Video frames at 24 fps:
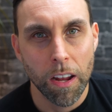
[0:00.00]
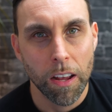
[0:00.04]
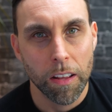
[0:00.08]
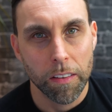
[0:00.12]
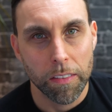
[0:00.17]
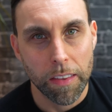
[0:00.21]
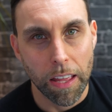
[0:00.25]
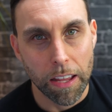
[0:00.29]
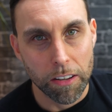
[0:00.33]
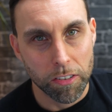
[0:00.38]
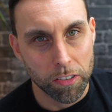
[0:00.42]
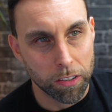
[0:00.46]

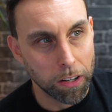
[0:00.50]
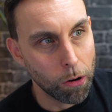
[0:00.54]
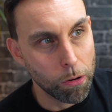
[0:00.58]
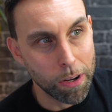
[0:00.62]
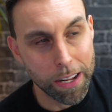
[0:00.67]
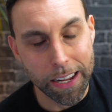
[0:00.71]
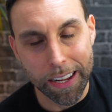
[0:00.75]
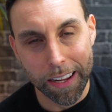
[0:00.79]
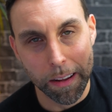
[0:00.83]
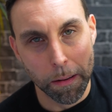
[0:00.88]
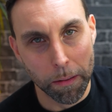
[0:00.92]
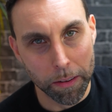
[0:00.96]
They're
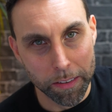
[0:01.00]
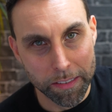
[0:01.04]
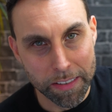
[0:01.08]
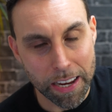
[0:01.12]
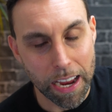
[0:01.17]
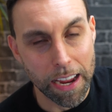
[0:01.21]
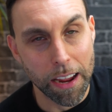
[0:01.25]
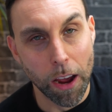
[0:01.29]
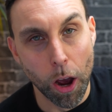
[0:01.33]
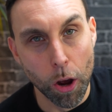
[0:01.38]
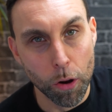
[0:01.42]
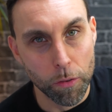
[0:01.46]
slowly
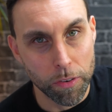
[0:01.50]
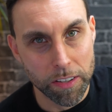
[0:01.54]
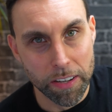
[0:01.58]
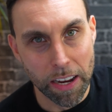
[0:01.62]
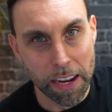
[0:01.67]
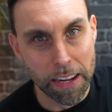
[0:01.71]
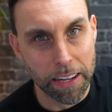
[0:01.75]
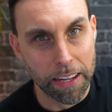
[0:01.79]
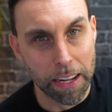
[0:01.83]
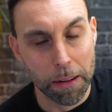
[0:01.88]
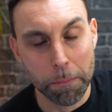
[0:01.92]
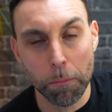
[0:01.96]

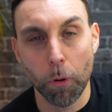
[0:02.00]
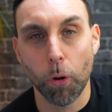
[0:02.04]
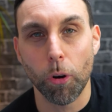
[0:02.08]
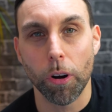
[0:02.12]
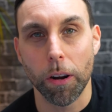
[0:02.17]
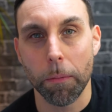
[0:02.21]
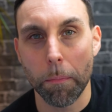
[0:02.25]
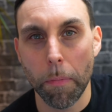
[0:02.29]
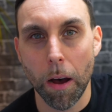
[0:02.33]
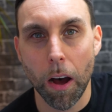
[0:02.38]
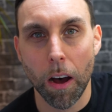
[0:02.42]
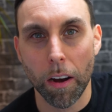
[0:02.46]
overtaking more of the
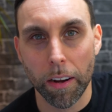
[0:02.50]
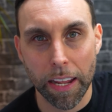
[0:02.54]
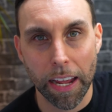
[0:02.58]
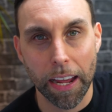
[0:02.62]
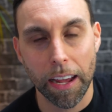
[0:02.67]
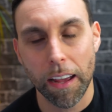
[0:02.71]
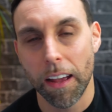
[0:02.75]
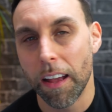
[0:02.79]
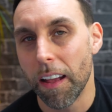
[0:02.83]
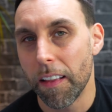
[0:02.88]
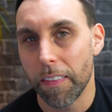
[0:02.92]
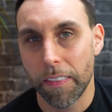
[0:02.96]
market.
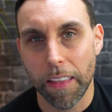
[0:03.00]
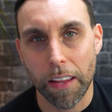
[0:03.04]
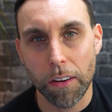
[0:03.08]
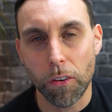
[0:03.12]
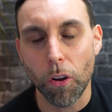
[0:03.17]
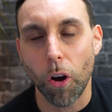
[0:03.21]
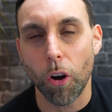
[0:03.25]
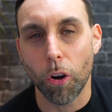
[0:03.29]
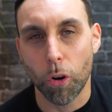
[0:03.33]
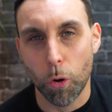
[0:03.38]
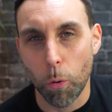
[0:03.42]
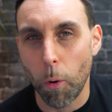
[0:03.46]
They're
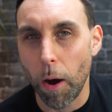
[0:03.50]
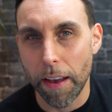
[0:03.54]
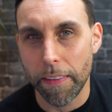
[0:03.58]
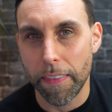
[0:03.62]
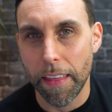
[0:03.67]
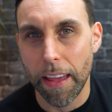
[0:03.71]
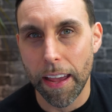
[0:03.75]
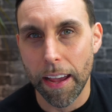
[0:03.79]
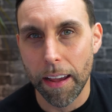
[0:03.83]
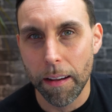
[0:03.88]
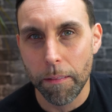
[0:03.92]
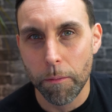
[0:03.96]
not quite
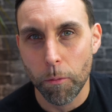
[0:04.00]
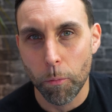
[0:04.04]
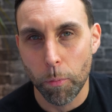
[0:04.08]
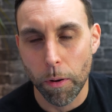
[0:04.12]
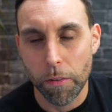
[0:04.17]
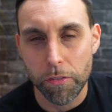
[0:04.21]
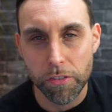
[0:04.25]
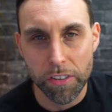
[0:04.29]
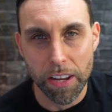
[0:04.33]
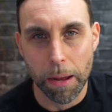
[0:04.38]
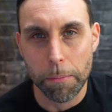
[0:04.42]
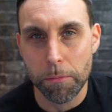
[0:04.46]
there with
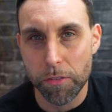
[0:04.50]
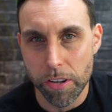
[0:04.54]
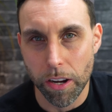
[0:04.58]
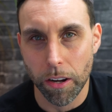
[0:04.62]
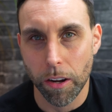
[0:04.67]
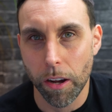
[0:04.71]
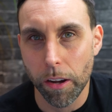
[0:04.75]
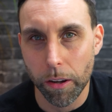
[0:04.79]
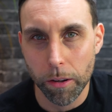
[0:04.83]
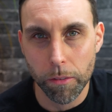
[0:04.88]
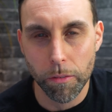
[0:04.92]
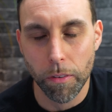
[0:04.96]
Samsung
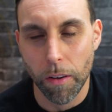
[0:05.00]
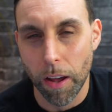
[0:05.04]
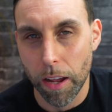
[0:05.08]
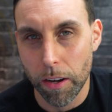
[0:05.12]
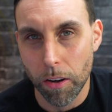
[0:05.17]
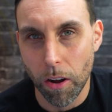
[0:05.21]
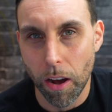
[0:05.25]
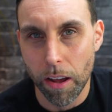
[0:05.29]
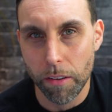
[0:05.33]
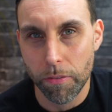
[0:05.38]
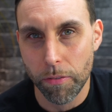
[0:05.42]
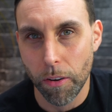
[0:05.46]
and
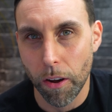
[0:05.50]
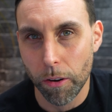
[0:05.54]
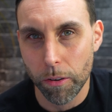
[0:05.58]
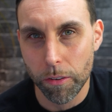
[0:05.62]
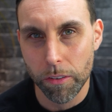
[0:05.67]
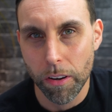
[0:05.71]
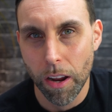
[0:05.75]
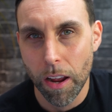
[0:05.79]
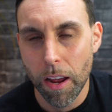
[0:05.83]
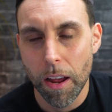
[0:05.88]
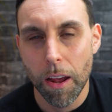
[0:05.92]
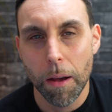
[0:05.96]
iPhone,
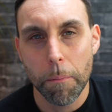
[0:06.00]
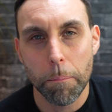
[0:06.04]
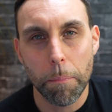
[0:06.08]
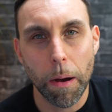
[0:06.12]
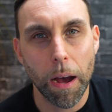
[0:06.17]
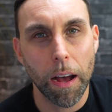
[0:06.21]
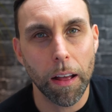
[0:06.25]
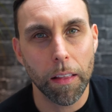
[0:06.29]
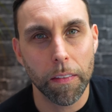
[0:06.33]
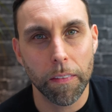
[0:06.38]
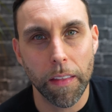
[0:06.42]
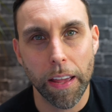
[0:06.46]

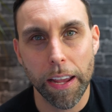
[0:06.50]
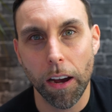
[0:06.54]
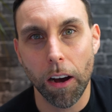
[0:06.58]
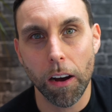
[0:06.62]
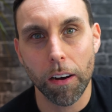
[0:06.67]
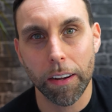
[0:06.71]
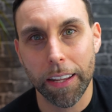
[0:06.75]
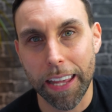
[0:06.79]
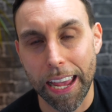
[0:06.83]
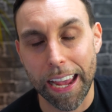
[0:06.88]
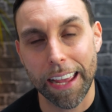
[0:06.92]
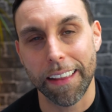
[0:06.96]
but they are
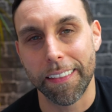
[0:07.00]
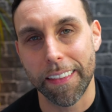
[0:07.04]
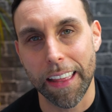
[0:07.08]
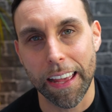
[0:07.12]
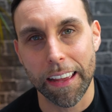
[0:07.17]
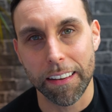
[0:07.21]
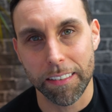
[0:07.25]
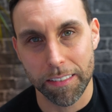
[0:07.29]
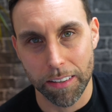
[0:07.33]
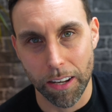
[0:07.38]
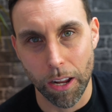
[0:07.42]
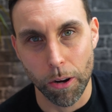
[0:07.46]
getting there
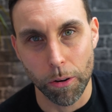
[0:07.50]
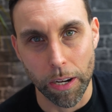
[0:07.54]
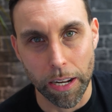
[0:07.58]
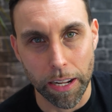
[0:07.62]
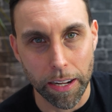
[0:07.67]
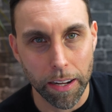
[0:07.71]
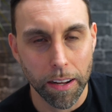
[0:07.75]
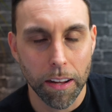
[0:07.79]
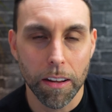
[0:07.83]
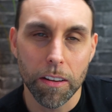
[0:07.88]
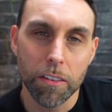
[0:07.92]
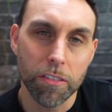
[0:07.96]
slowly.
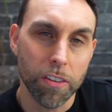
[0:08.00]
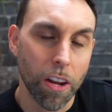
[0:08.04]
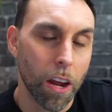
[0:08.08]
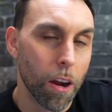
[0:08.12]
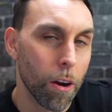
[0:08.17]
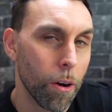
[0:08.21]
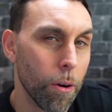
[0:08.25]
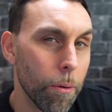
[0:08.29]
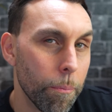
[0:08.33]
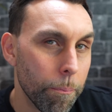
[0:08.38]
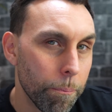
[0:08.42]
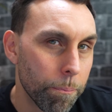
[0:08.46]

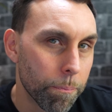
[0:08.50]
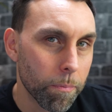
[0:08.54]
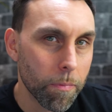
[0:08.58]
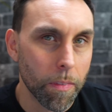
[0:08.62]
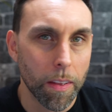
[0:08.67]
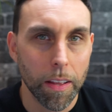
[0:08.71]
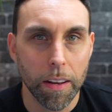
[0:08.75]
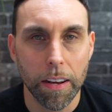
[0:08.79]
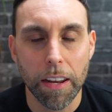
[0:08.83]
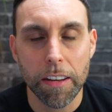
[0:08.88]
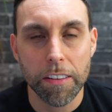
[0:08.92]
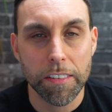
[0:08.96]
So
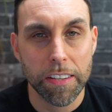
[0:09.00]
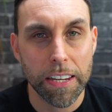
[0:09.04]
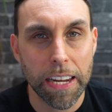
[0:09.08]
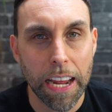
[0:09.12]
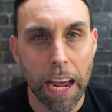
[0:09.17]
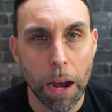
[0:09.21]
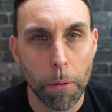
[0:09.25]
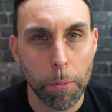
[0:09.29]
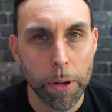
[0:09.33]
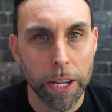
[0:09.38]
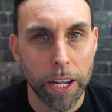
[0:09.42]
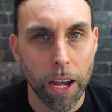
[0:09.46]
let's see how
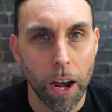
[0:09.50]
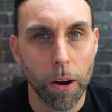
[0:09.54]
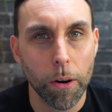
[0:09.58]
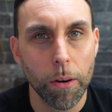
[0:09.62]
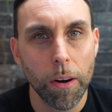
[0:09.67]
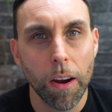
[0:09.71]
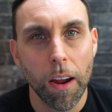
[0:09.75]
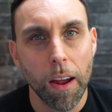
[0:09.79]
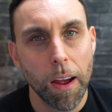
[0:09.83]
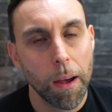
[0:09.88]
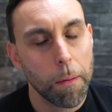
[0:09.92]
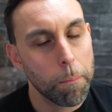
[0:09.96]
we go.
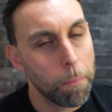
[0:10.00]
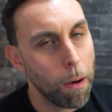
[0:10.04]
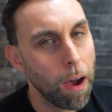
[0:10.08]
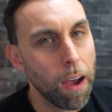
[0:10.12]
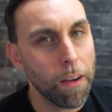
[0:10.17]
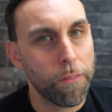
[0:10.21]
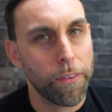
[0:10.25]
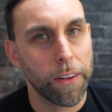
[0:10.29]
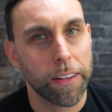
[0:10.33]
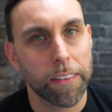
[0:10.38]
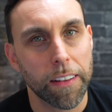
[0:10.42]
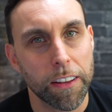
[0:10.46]
But I
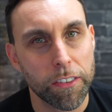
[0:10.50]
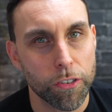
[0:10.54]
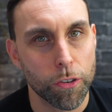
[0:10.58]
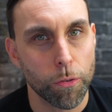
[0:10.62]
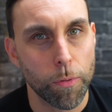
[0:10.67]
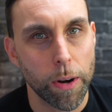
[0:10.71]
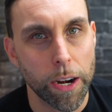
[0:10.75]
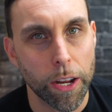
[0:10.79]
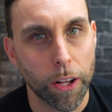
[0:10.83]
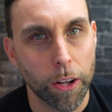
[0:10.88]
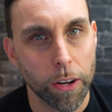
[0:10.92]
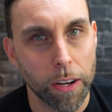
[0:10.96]
think this is a
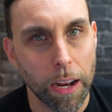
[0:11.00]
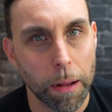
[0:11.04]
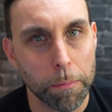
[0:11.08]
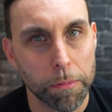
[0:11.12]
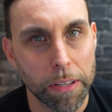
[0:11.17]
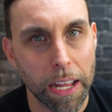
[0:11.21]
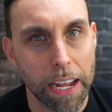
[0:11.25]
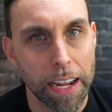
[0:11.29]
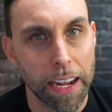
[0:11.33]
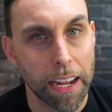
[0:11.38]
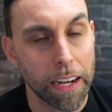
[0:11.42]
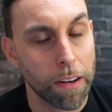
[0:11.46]
really good
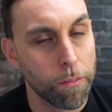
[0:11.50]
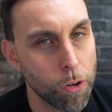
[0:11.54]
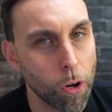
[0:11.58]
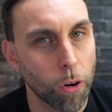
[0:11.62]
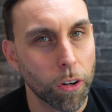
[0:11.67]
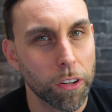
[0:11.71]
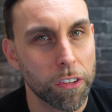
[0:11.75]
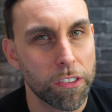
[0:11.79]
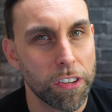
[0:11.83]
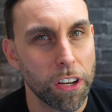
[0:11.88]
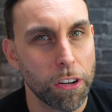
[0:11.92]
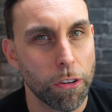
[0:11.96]
update. And if you're
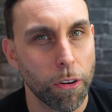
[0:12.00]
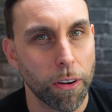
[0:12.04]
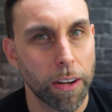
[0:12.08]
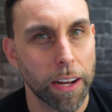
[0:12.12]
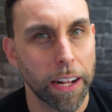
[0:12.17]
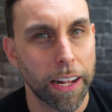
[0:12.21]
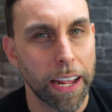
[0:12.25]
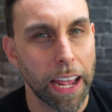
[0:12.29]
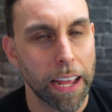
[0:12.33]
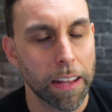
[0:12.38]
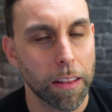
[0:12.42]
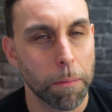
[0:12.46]
considering
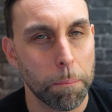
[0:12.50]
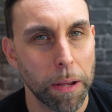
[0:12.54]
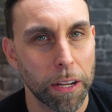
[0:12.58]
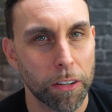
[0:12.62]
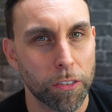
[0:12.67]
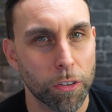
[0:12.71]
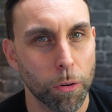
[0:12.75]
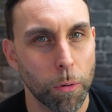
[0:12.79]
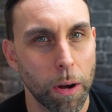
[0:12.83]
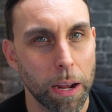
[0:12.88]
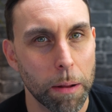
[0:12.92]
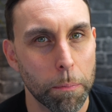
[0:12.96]
getting the
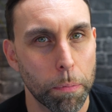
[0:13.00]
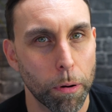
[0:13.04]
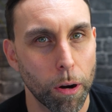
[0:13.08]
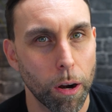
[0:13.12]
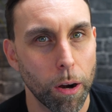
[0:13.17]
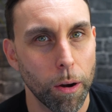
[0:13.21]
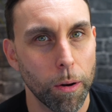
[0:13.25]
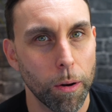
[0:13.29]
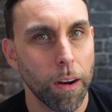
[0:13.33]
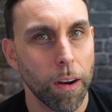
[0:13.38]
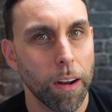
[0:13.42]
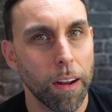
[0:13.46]
Pixel 8
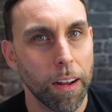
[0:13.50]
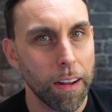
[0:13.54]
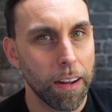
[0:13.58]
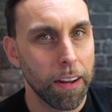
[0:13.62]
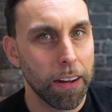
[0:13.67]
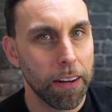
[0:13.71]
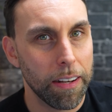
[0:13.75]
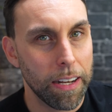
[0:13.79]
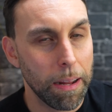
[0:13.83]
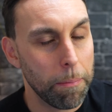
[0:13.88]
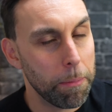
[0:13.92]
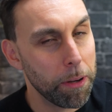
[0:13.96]
Pro,
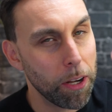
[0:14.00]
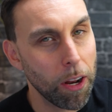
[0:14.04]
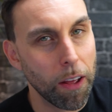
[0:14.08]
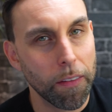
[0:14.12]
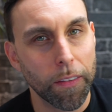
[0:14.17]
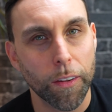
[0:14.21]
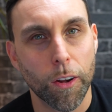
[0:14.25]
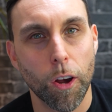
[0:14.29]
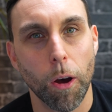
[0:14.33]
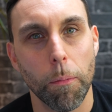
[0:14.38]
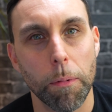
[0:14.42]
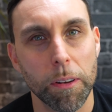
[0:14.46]
let me know in the
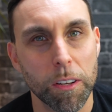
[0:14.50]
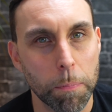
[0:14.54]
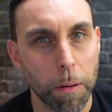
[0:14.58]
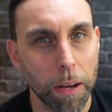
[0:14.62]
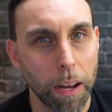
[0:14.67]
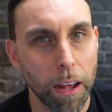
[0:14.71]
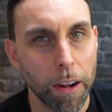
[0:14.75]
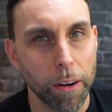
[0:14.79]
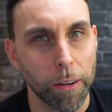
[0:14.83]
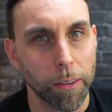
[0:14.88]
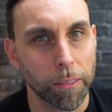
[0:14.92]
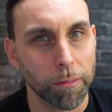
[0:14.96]
comments
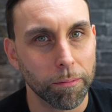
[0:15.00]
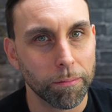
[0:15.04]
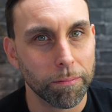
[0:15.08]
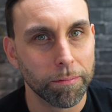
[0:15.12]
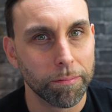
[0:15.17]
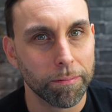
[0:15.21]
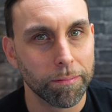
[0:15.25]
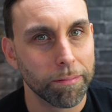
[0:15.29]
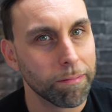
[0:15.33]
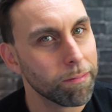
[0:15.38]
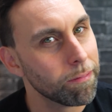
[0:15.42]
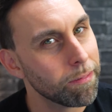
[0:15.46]
below.
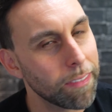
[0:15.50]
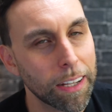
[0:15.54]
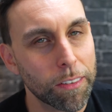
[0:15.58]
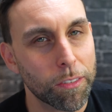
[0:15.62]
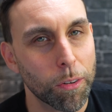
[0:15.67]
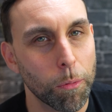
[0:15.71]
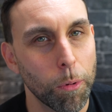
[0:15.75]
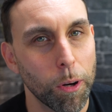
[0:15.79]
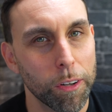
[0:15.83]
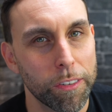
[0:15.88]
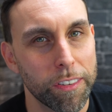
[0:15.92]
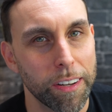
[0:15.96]
Thanks for
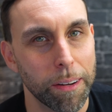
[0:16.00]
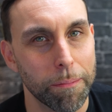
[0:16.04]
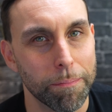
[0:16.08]
watching.